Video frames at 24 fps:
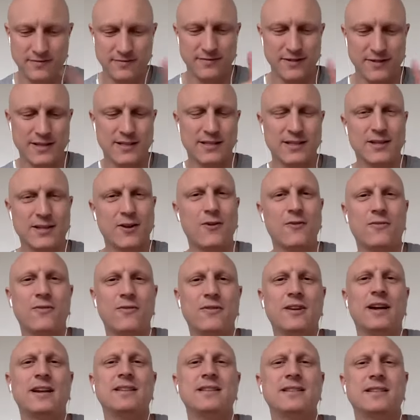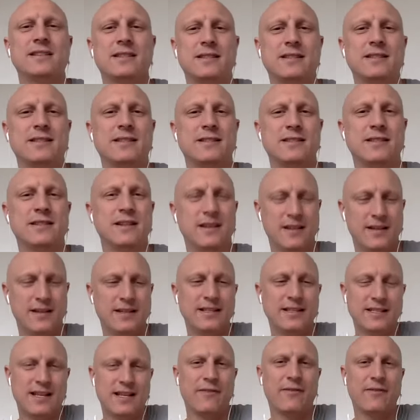it's an overnight success,
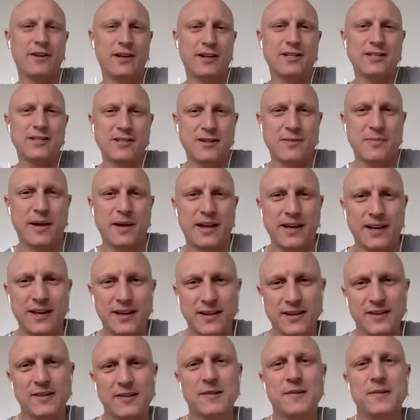7 years in the making.